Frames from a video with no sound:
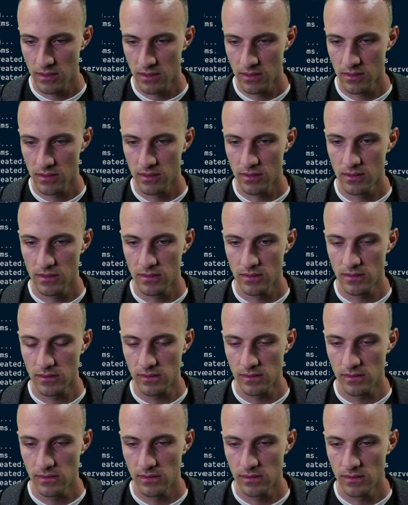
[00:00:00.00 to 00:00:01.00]

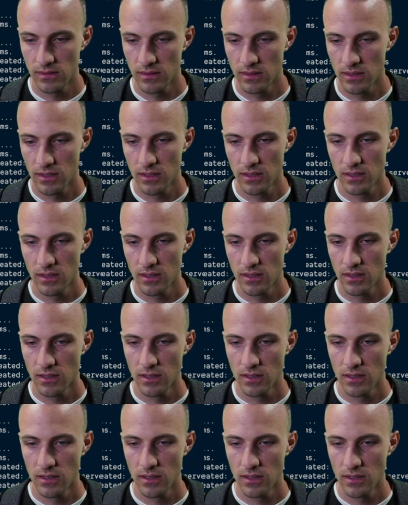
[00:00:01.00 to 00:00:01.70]
[no speech]